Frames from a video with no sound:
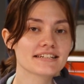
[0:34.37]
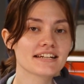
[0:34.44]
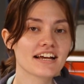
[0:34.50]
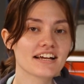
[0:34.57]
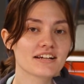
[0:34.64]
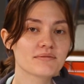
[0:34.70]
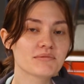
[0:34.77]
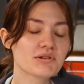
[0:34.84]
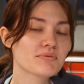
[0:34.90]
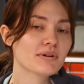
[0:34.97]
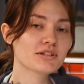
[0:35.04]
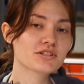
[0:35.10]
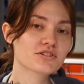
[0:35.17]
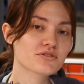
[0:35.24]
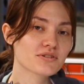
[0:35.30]
I am the
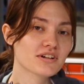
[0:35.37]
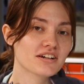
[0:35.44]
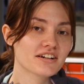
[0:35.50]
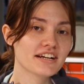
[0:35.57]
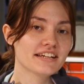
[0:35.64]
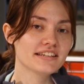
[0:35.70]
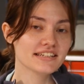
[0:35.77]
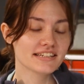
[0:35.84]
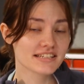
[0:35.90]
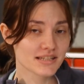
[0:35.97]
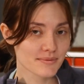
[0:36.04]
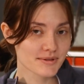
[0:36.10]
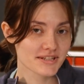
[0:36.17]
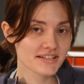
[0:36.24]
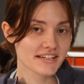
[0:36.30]
registrar and the
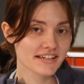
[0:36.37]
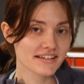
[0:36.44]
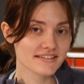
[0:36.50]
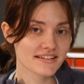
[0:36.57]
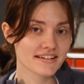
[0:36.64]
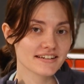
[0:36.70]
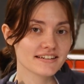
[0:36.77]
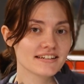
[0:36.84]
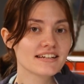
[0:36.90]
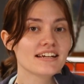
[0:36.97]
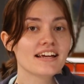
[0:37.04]
exhibits liaison,